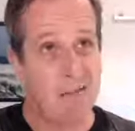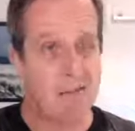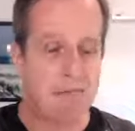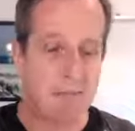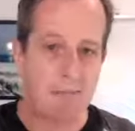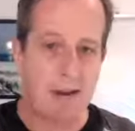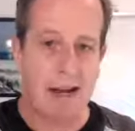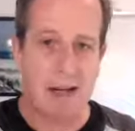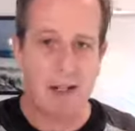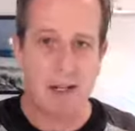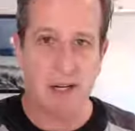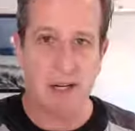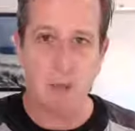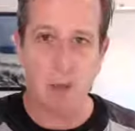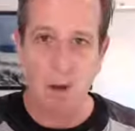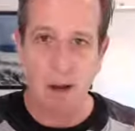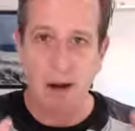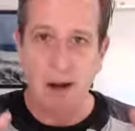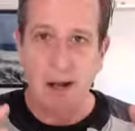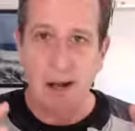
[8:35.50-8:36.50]
Actually more.
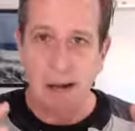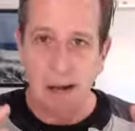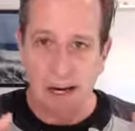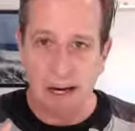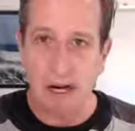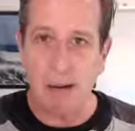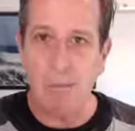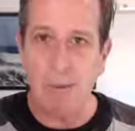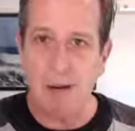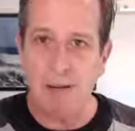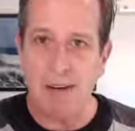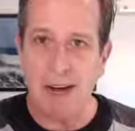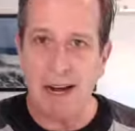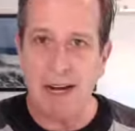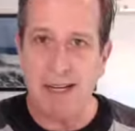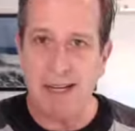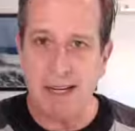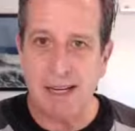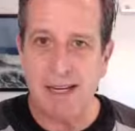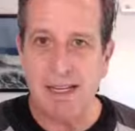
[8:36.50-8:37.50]
A couple of
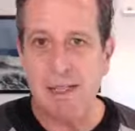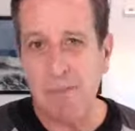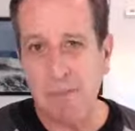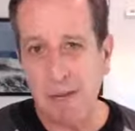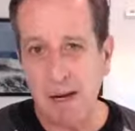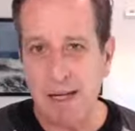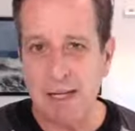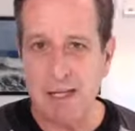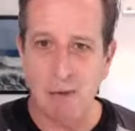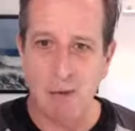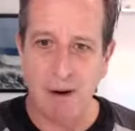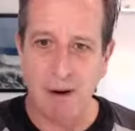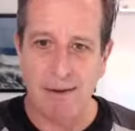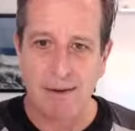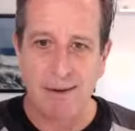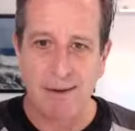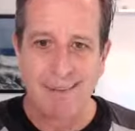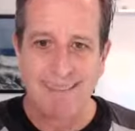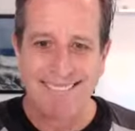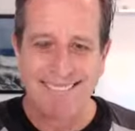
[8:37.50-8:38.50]
ideas plus one
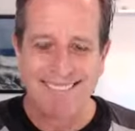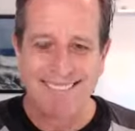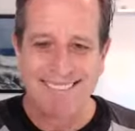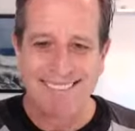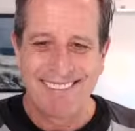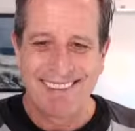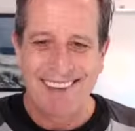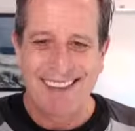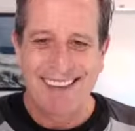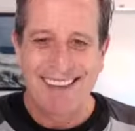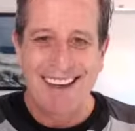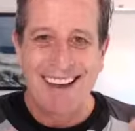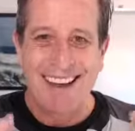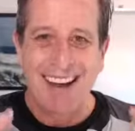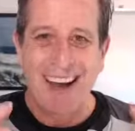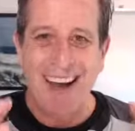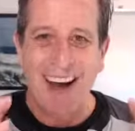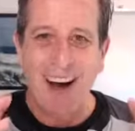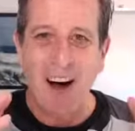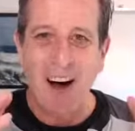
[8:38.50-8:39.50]

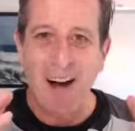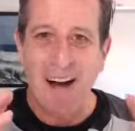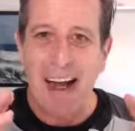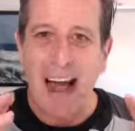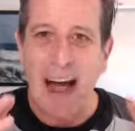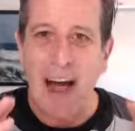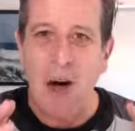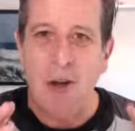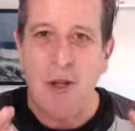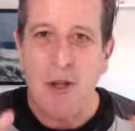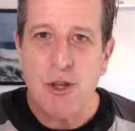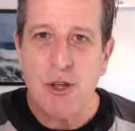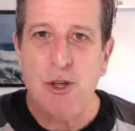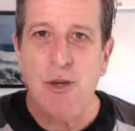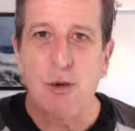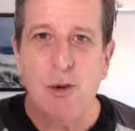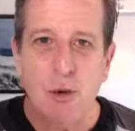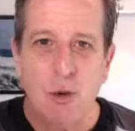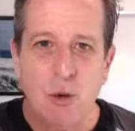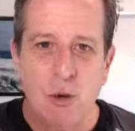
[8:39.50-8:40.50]
on how
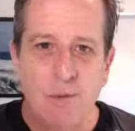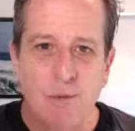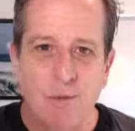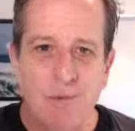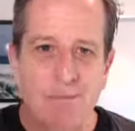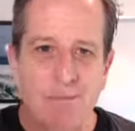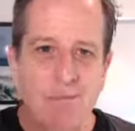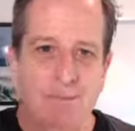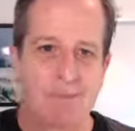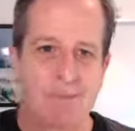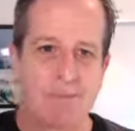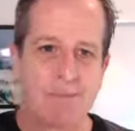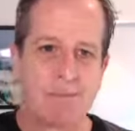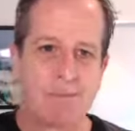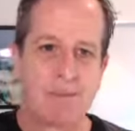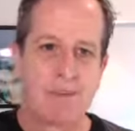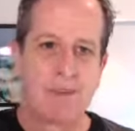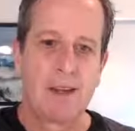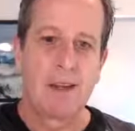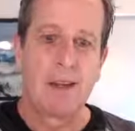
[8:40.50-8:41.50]
you,
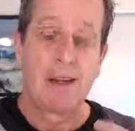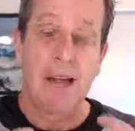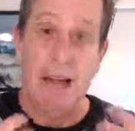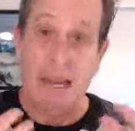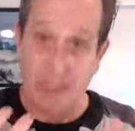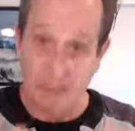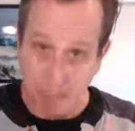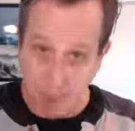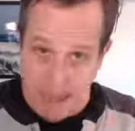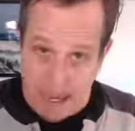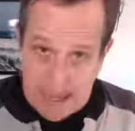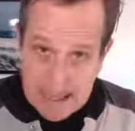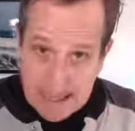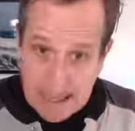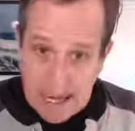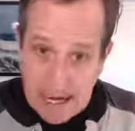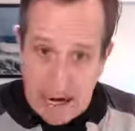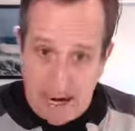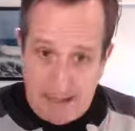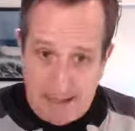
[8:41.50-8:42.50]
as a brand
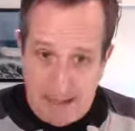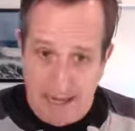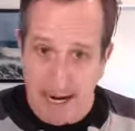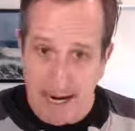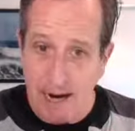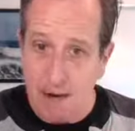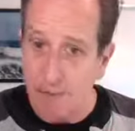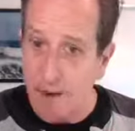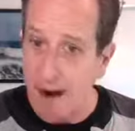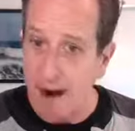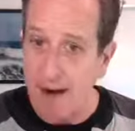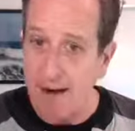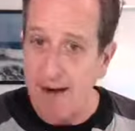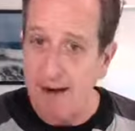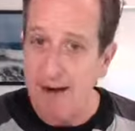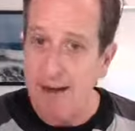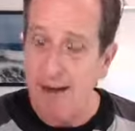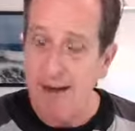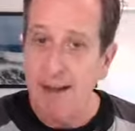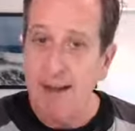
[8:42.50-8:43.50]
DIYer,
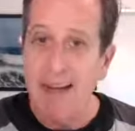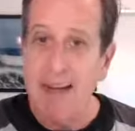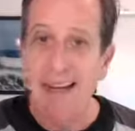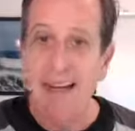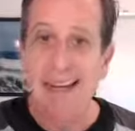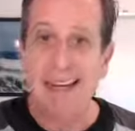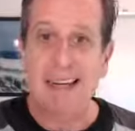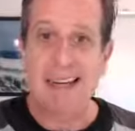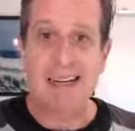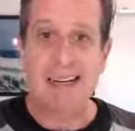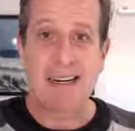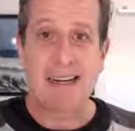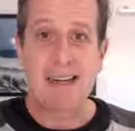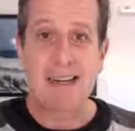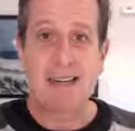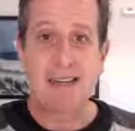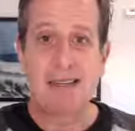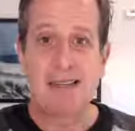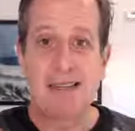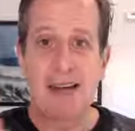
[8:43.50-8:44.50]
can
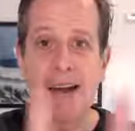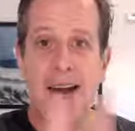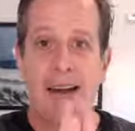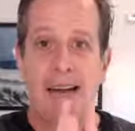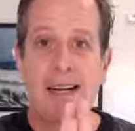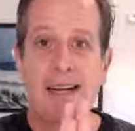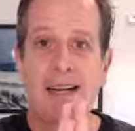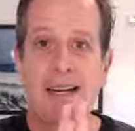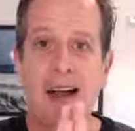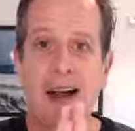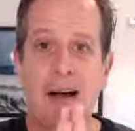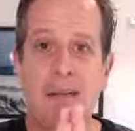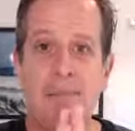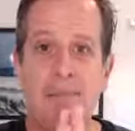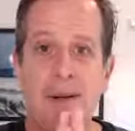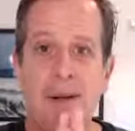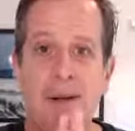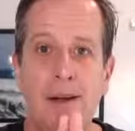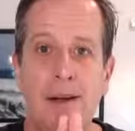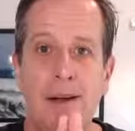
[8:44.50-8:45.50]
tighten
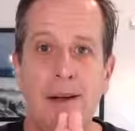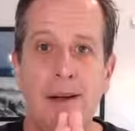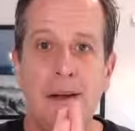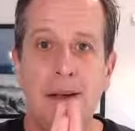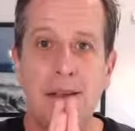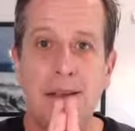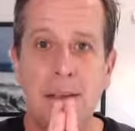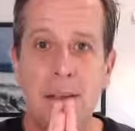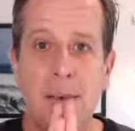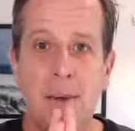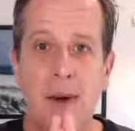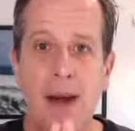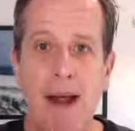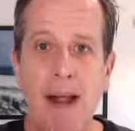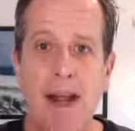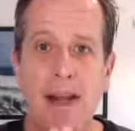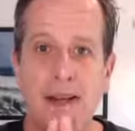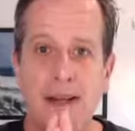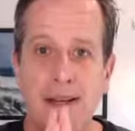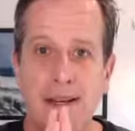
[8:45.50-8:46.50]
up the
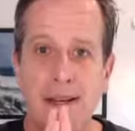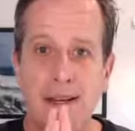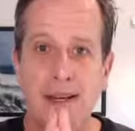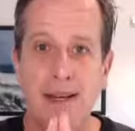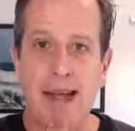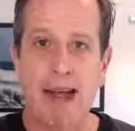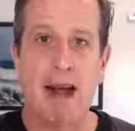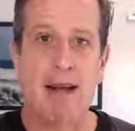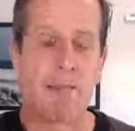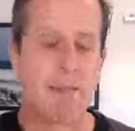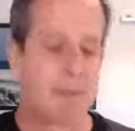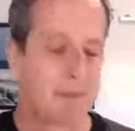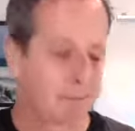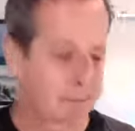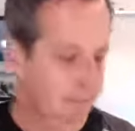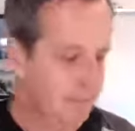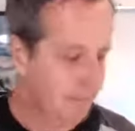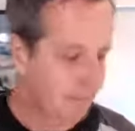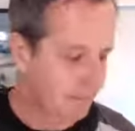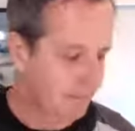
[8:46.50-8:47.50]
brand gap.
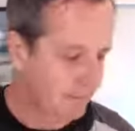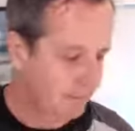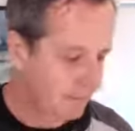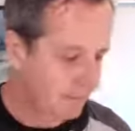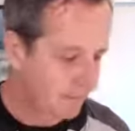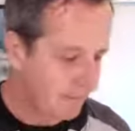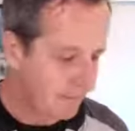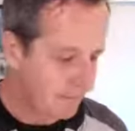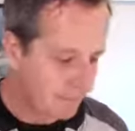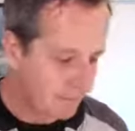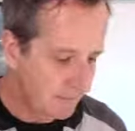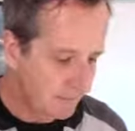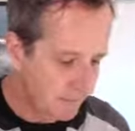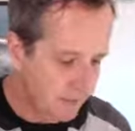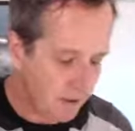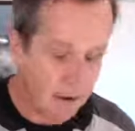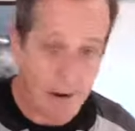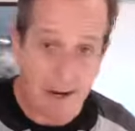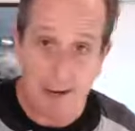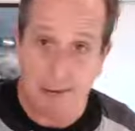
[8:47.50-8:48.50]
All
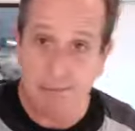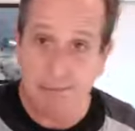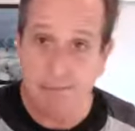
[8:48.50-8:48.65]
right?